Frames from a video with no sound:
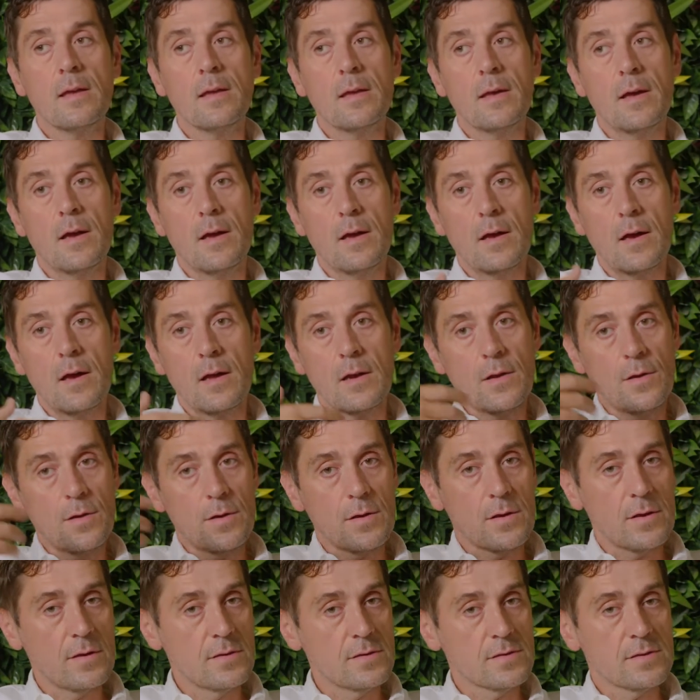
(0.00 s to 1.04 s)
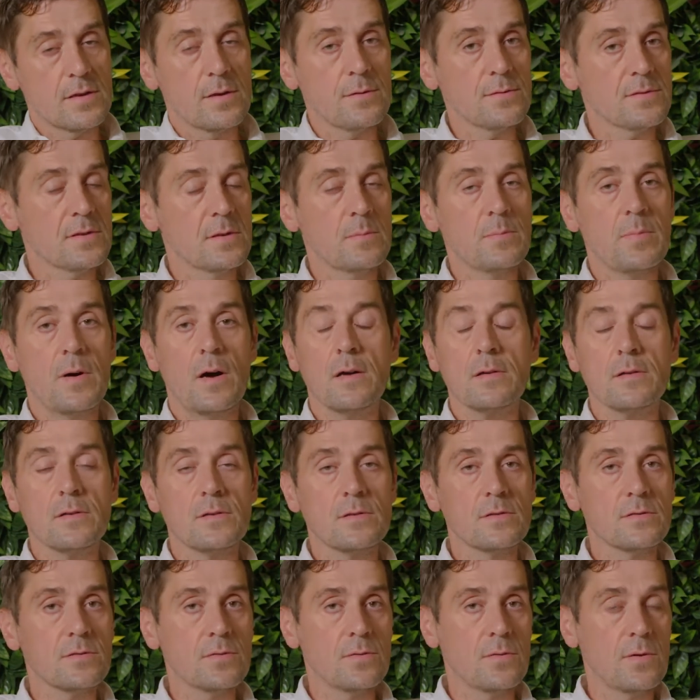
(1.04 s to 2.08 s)
A lot of consulting
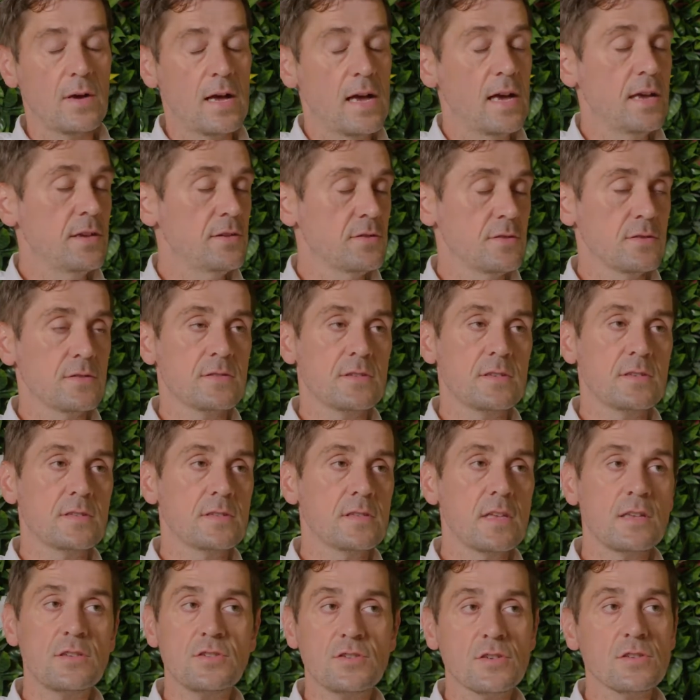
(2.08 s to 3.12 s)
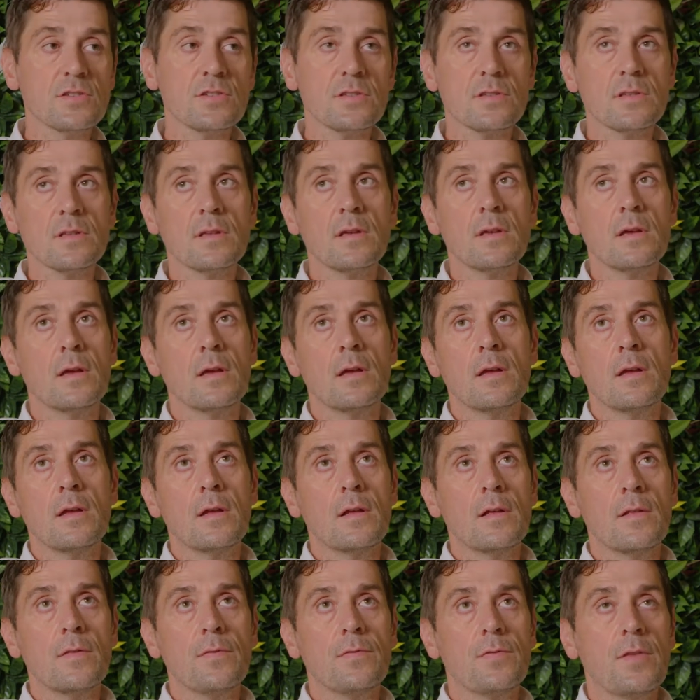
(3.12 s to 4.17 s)
partners or agencies,
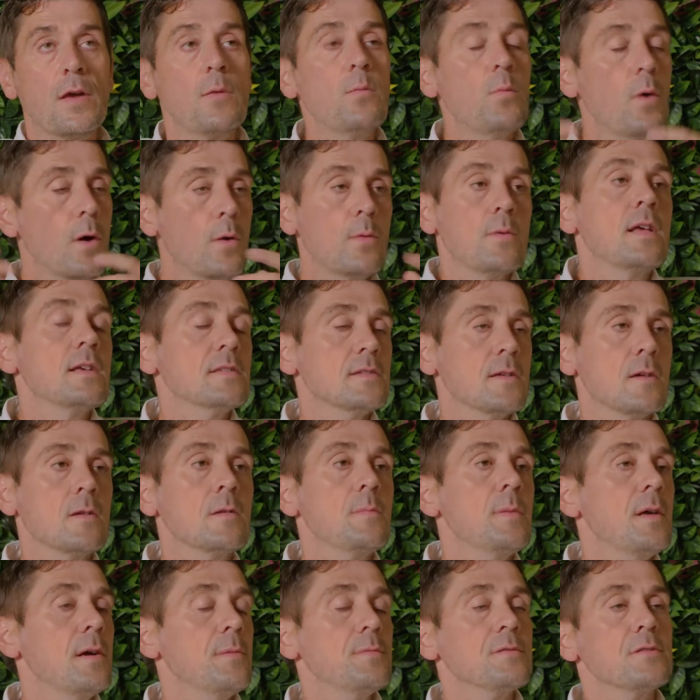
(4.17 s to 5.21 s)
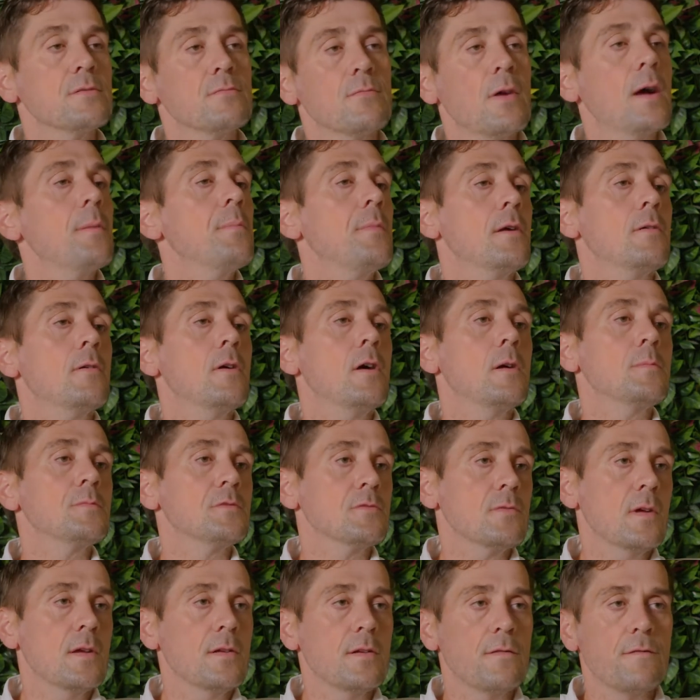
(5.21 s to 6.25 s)
they won't necessarily be able to wrap their
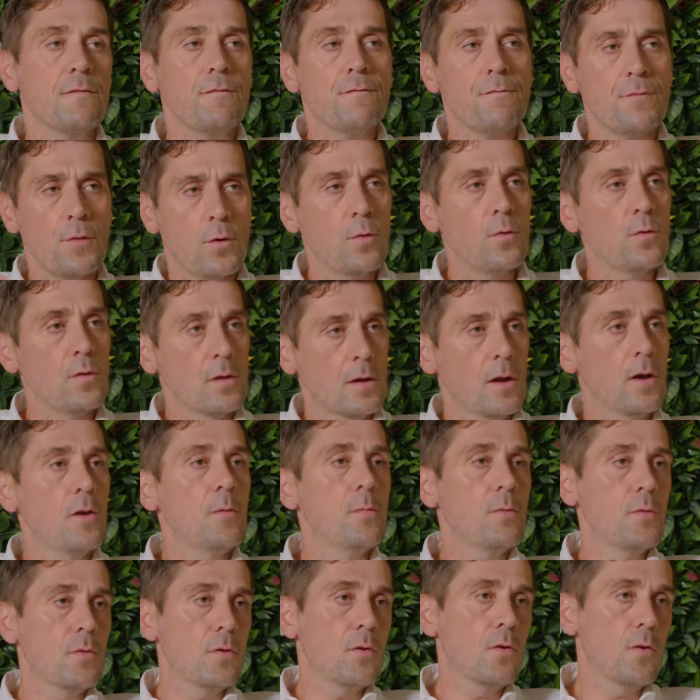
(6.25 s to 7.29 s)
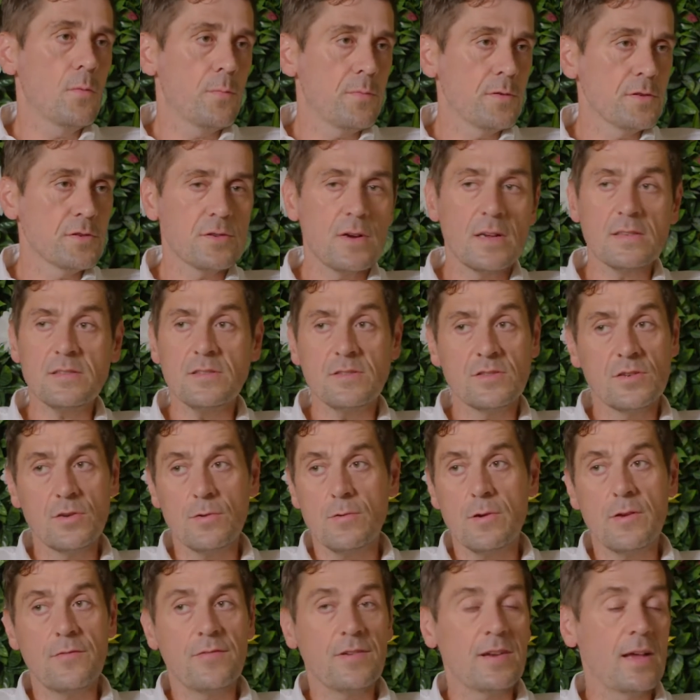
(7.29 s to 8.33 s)
arms around a full global corporate strategy
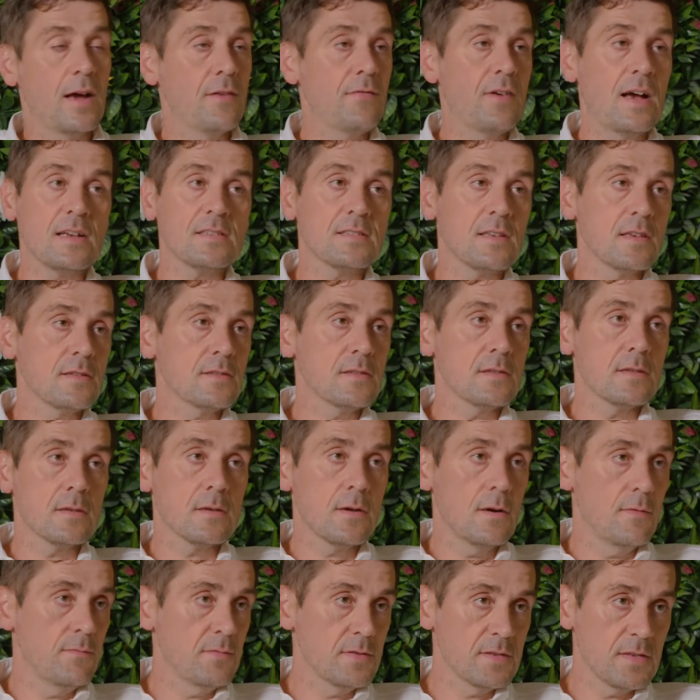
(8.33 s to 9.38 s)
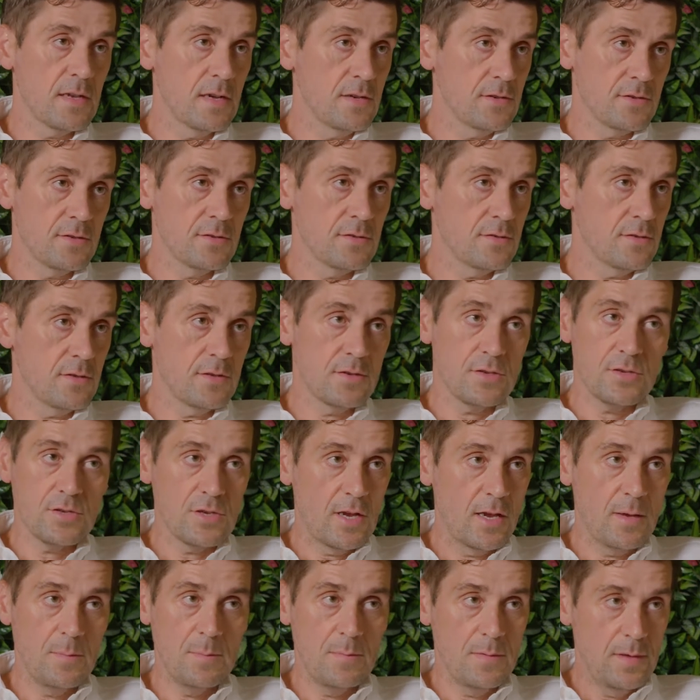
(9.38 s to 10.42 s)
or even have access to the conversations to
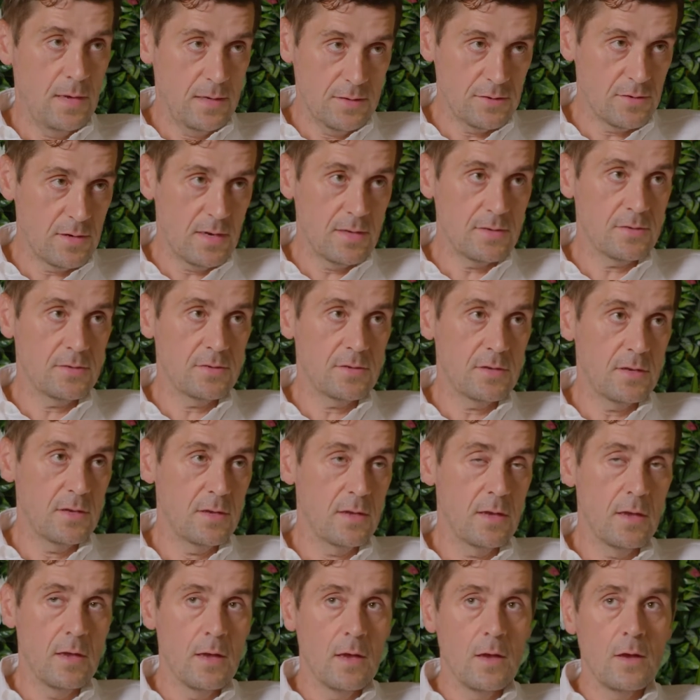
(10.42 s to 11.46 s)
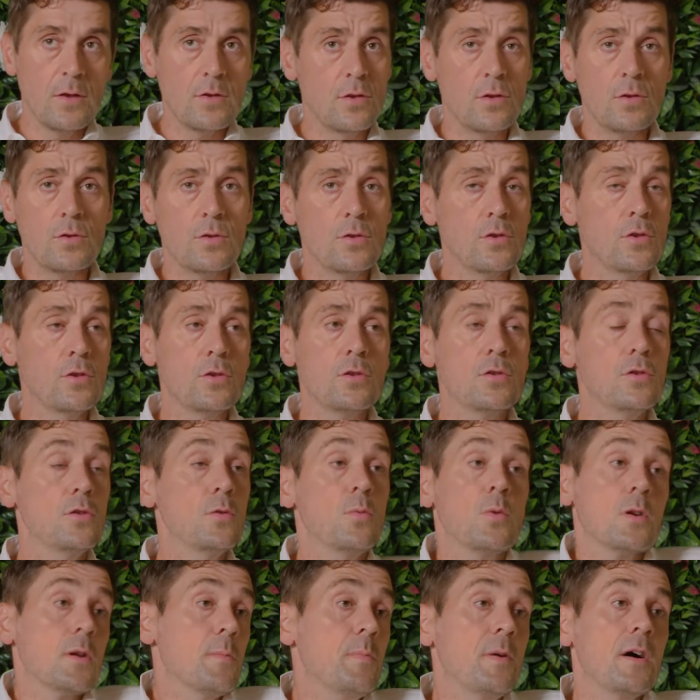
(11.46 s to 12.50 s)
shape that strategy. You
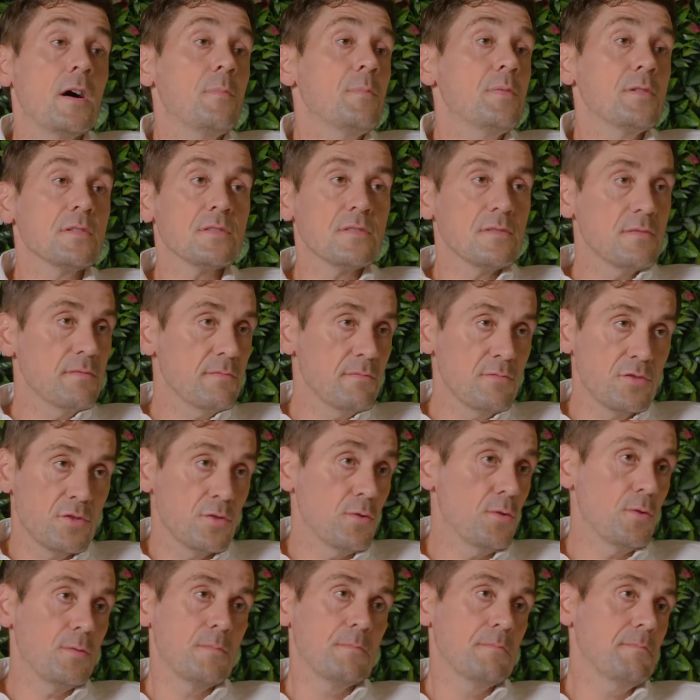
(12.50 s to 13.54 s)
want a purpose? Sure,